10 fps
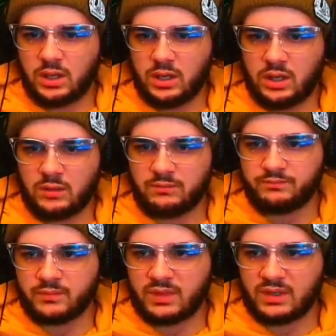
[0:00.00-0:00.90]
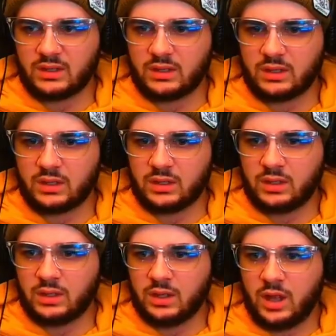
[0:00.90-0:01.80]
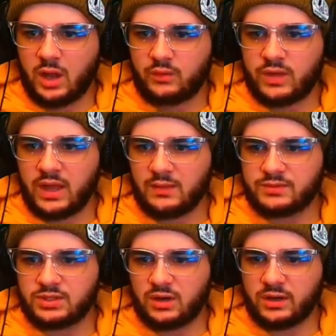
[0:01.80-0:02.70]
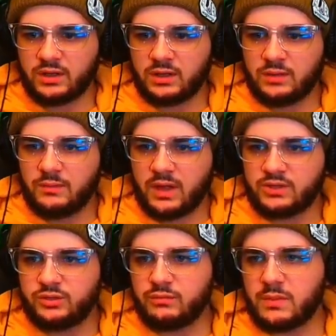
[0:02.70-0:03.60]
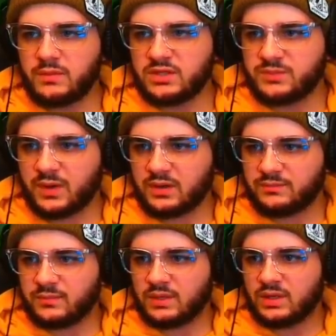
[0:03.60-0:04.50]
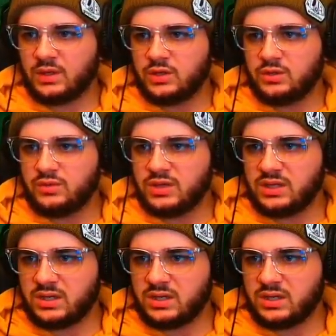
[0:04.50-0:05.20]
Um, now I'm really mad. Okay, I'm sorry. I do remember this part you need